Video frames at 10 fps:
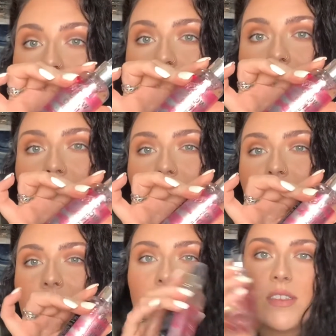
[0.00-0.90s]
I love
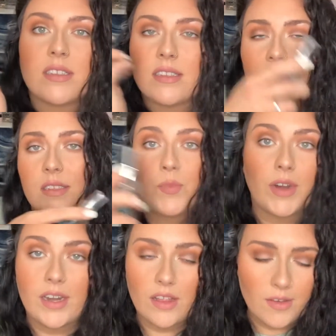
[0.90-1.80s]
these. I just
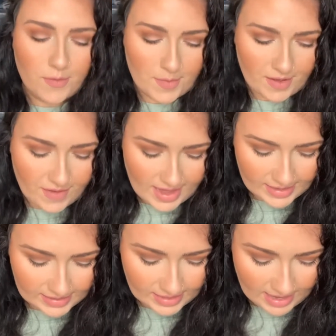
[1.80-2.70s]
spray it all over my
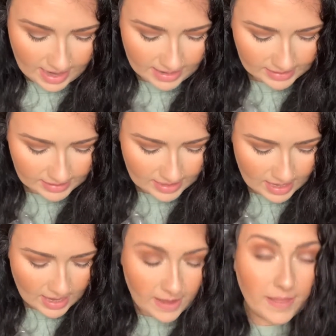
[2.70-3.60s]
face and
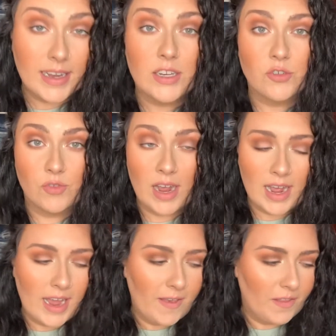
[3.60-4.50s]
let it
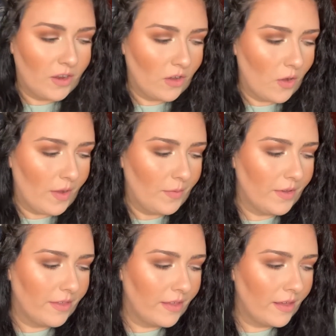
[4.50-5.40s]
dry, and then I'll go in
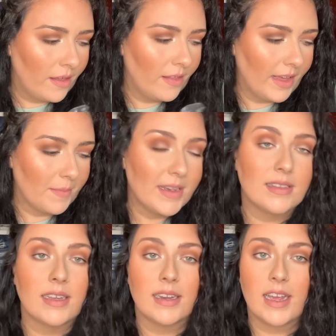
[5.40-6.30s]
with like my
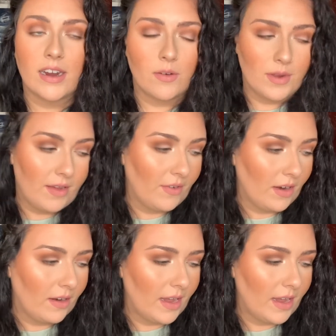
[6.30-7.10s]
skincare or whatever.